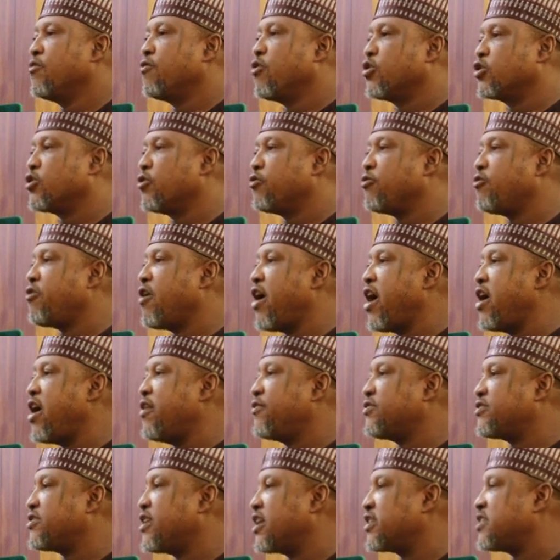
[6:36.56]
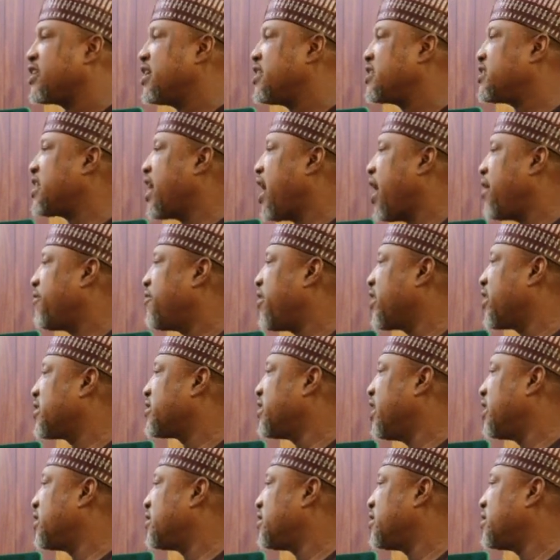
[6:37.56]
45 sections are
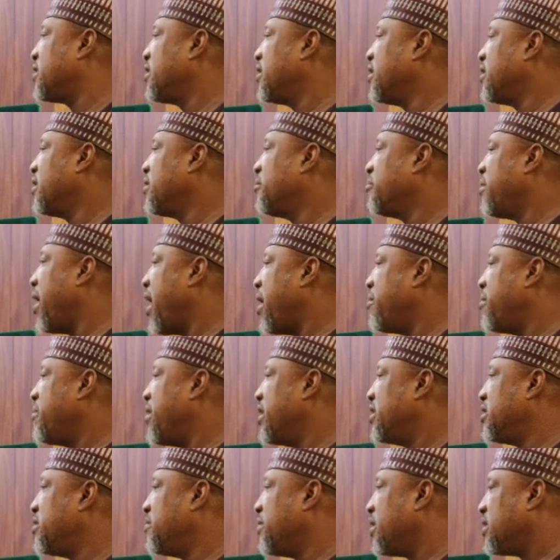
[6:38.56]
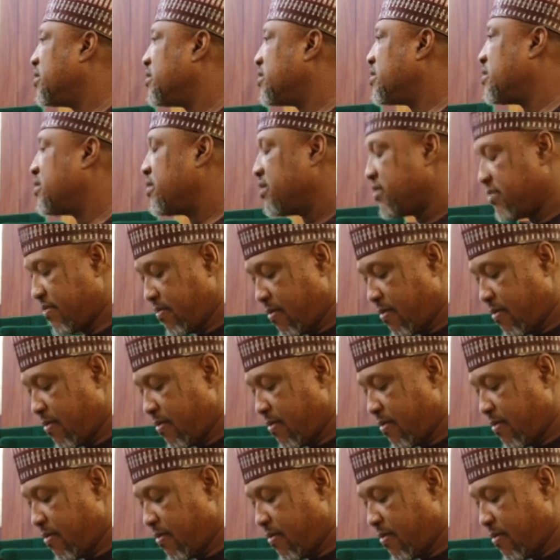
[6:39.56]
affected by amendments.